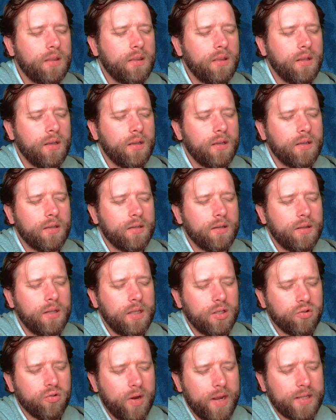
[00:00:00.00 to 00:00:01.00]
the
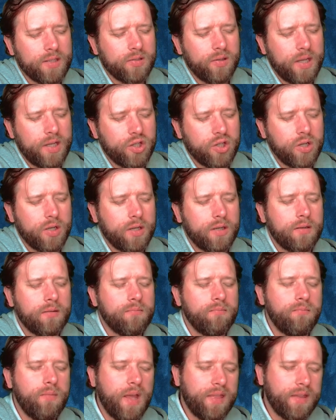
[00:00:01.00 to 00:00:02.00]
the translation
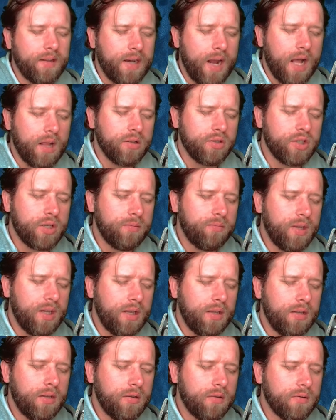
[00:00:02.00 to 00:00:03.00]
methodology
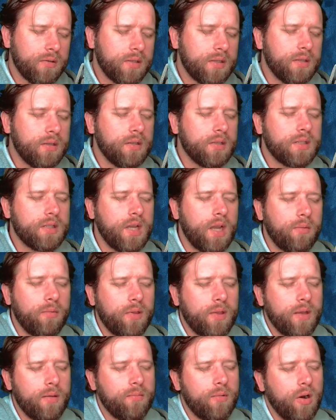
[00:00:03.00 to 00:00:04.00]
being used some
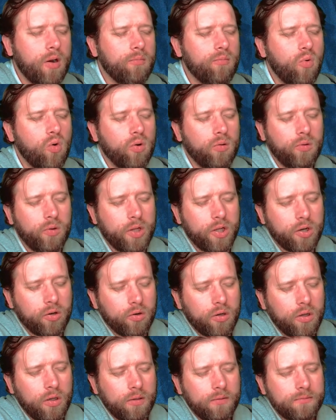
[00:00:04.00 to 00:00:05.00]
of them are more
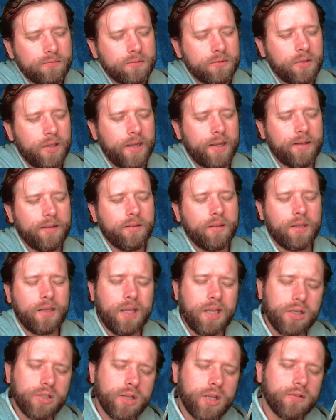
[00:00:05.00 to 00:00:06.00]
literal like the
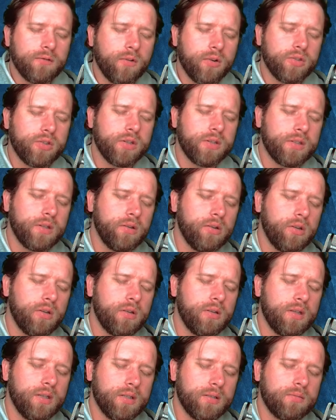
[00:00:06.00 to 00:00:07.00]
king james version is,
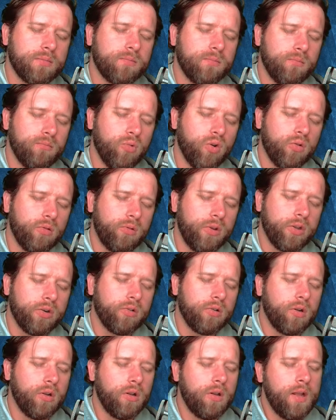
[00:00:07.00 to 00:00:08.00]
li- is more
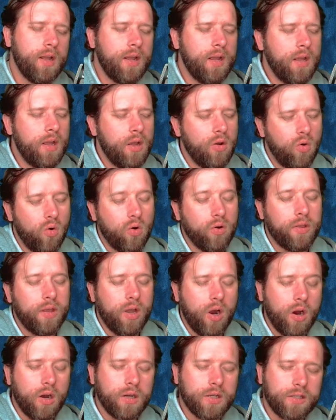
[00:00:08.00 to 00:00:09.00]
literal or the
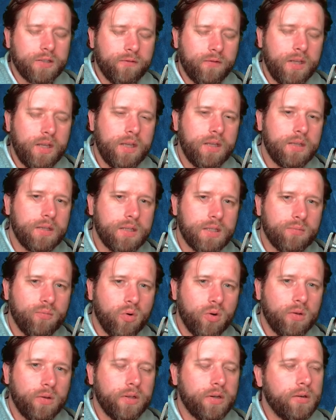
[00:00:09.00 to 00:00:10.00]
rsv is
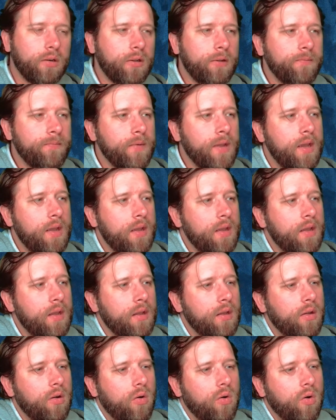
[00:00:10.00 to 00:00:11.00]
more literal
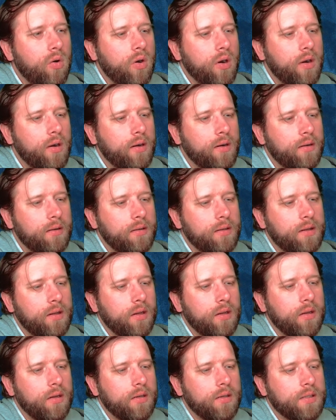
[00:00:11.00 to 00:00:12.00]
or
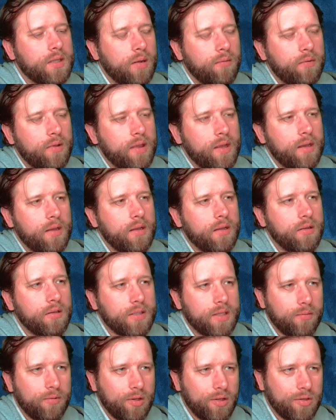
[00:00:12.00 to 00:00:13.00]
the some of the
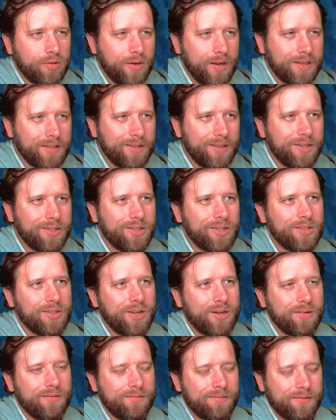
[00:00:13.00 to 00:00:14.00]
some of the translations
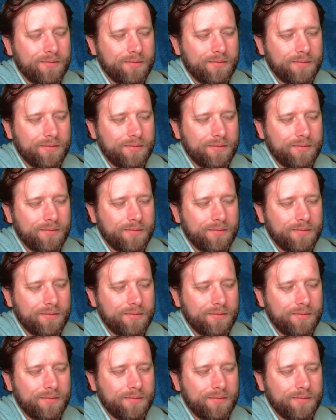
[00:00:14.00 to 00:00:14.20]
are